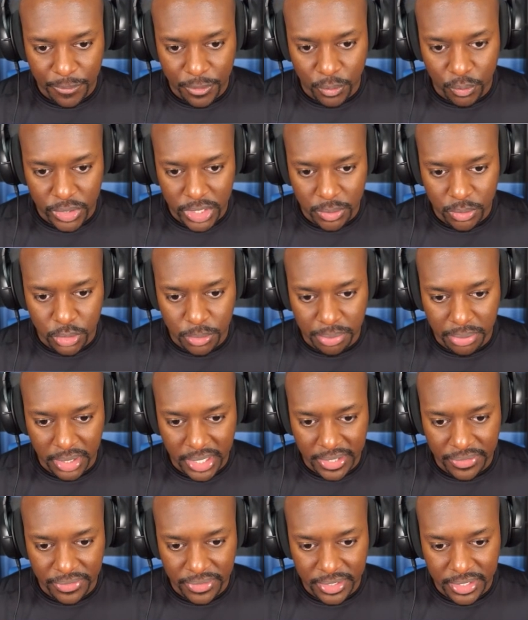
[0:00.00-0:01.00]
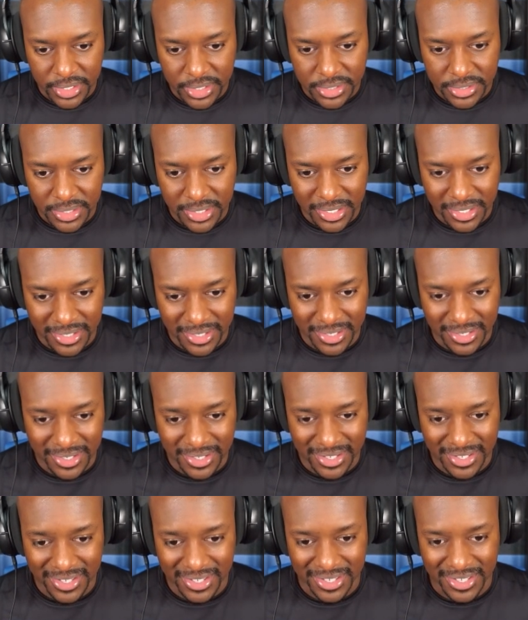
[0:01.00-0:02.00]
we will plant these
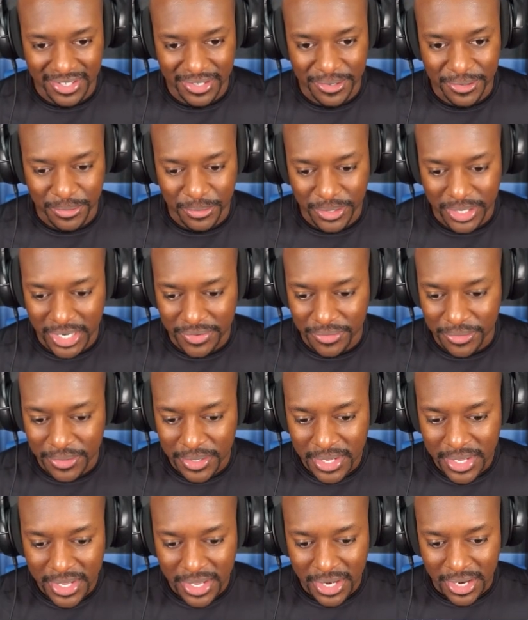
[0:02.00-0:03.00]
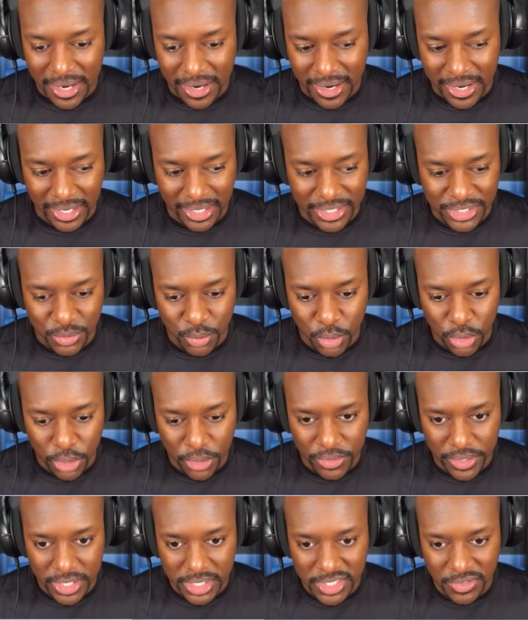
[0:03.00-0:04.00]
here, whatever. All right, let's water
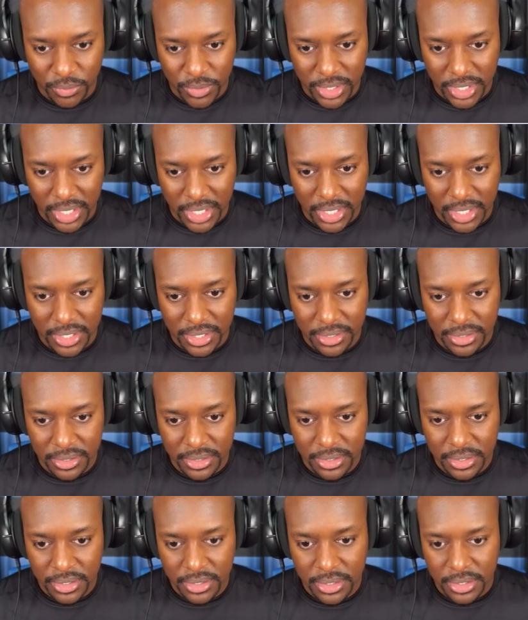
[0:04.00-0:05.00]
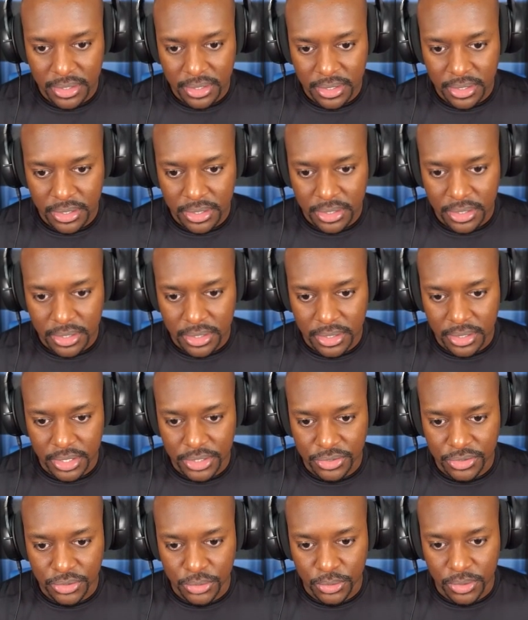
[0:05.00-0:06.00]
these if we can.
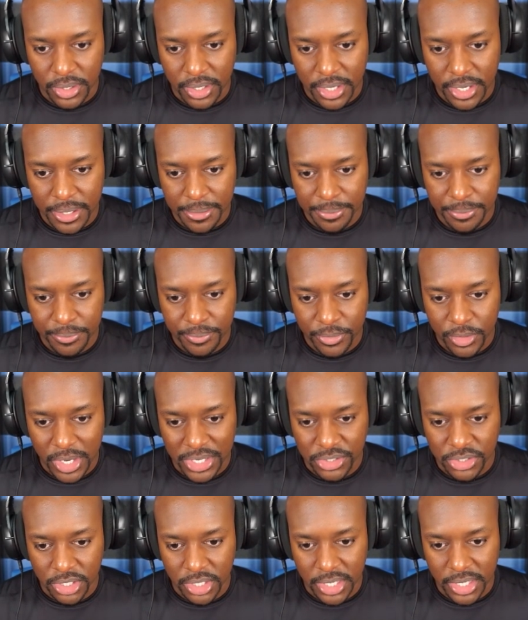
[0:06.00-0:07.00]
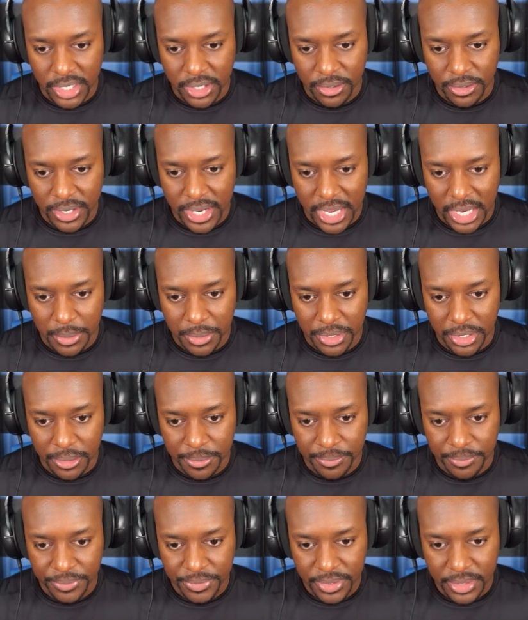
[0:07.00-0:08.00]
Let's do that. I should get here. Yeah, here we go.
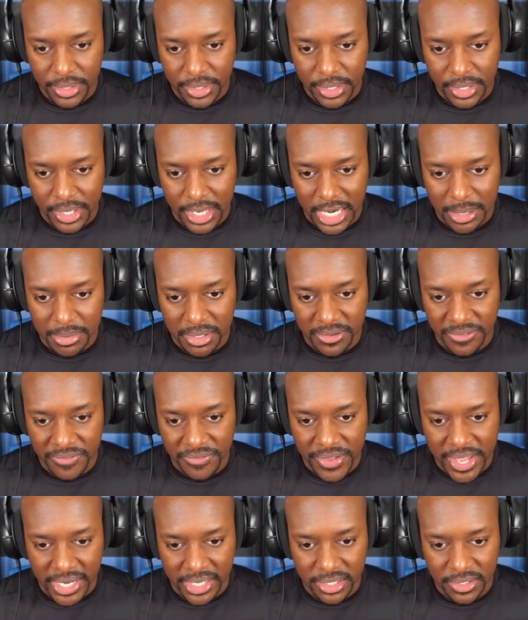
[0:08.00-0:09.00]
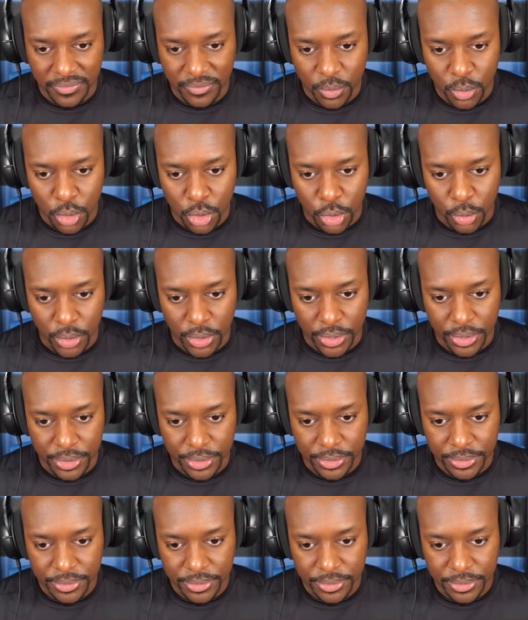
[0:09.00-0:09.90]
Gotta be effective waterer.